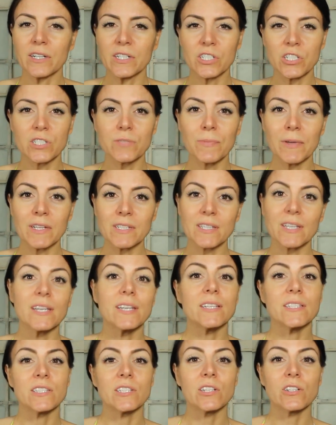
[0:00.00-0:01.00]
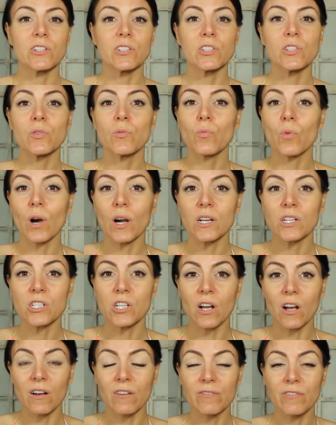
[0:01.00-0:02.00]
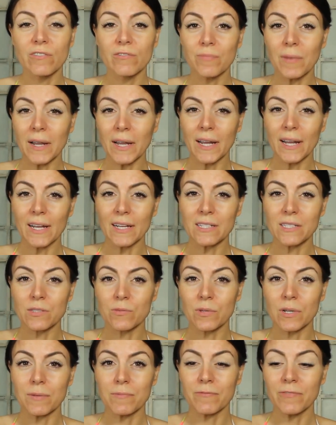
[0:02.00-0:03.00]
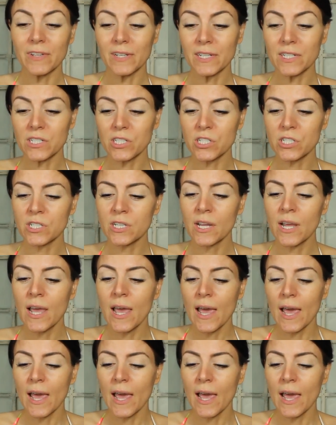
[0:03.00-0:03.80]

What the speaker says: It just makes it easier to wash off of my hands when I'm finished.